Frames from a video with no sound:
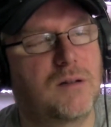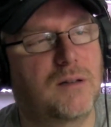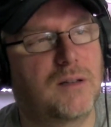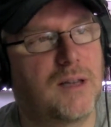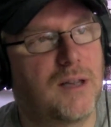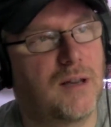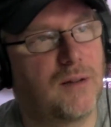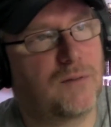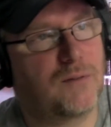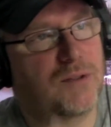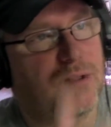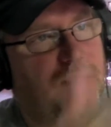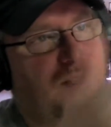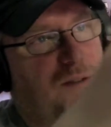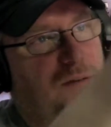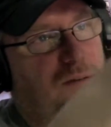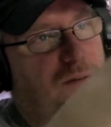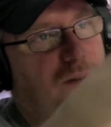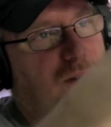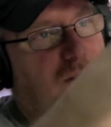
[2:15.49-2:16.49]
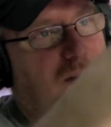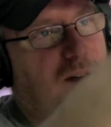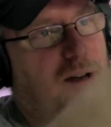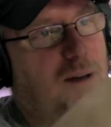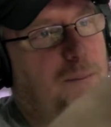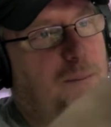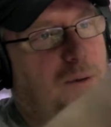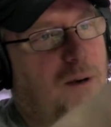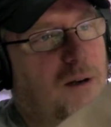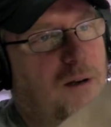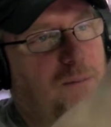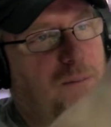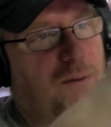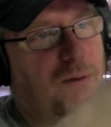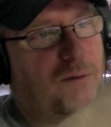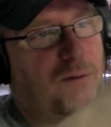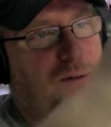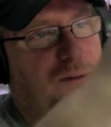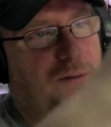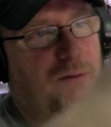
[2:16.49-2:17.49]
Can't see through the top part, but
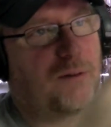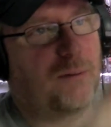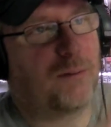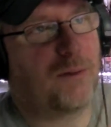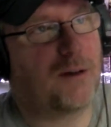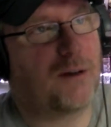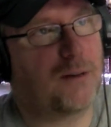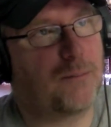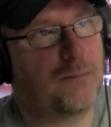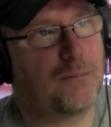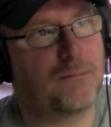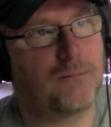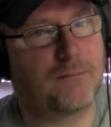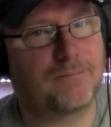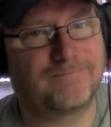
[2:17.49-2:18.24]
only through the bottom,